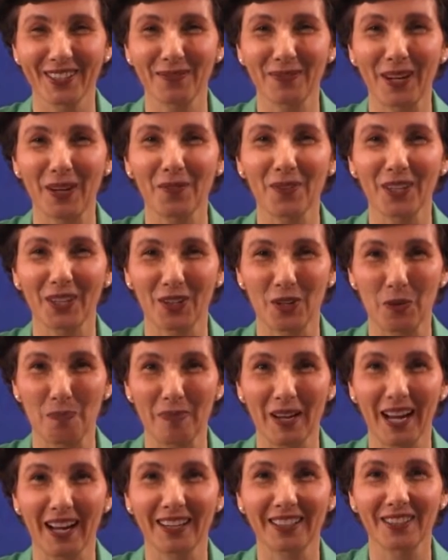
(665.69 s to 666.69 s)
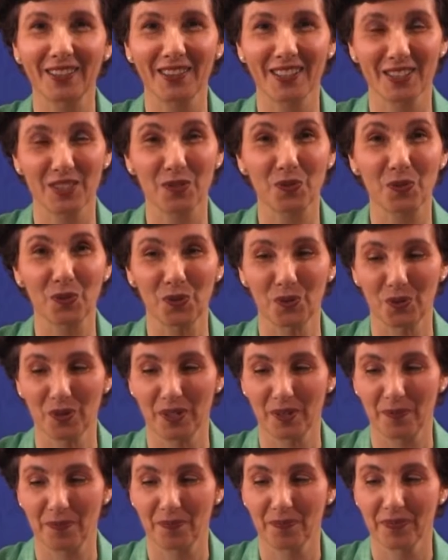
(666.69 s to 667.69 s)
You might want to go back to this
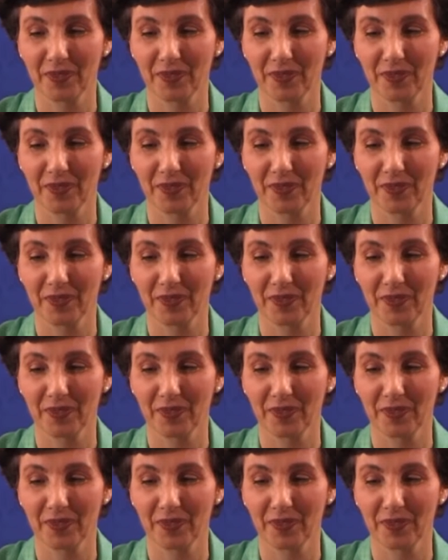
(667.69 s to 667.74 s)
rule.